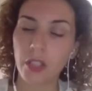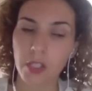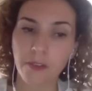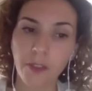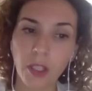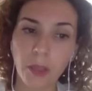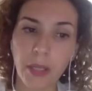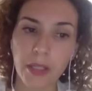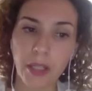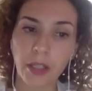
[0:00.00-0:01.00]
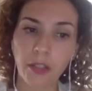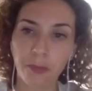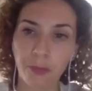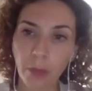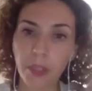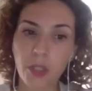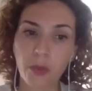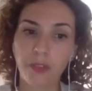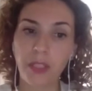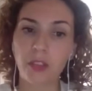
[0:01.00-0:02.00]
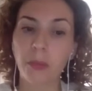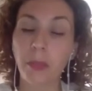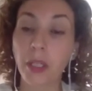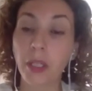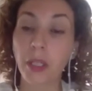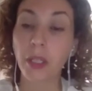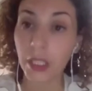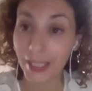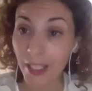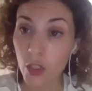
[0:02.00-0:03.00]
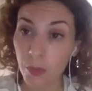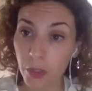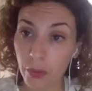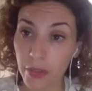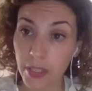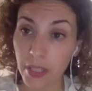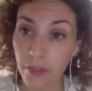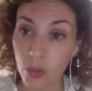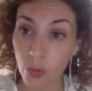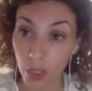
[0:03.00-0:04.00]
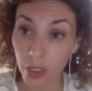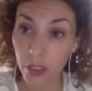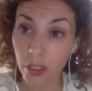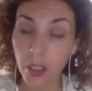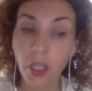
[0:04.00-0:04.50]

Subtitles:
this film has kind of brought me to reflect on my own engagement with Stevan's work.